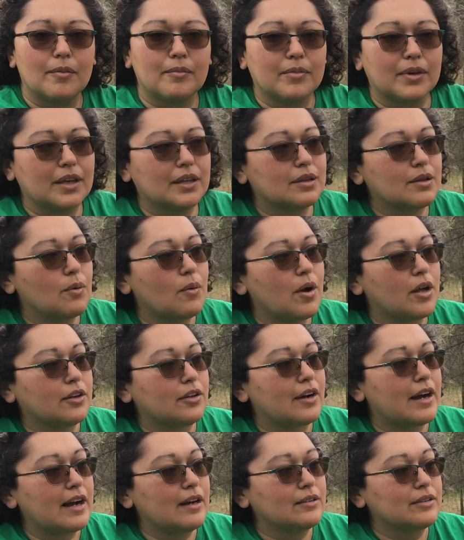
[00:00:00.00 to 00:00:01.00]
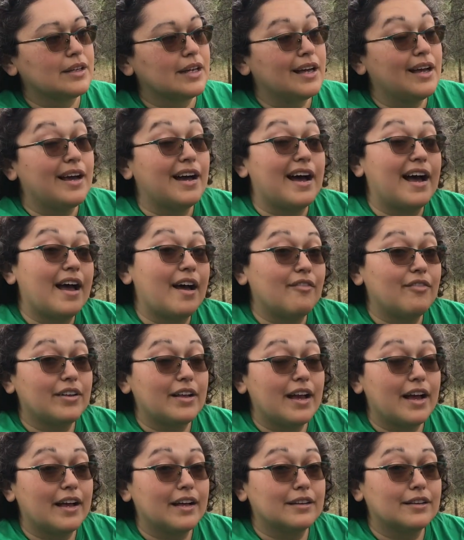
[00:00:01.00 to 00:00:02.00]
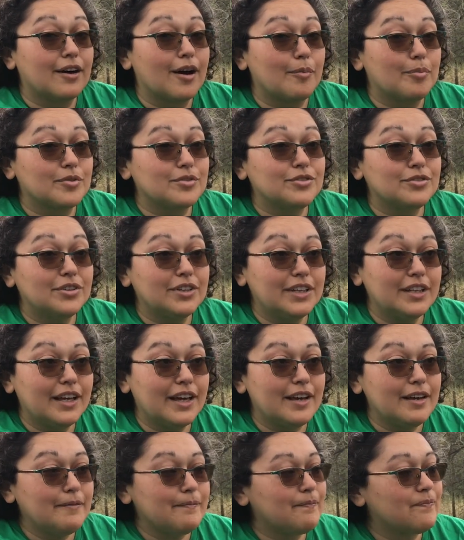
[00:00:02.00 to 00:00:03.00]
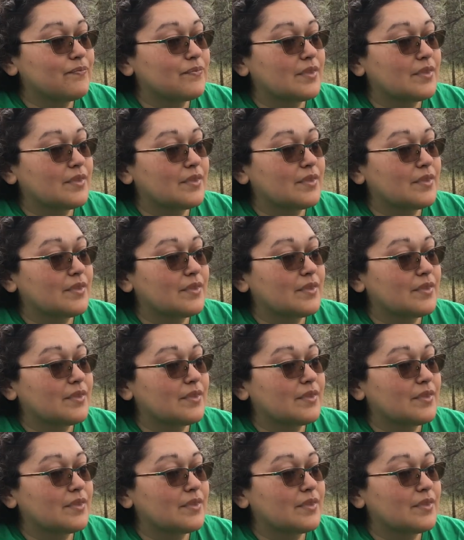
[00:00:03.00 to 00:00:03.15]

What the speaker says: get the water out. I haven't had the opportunity yet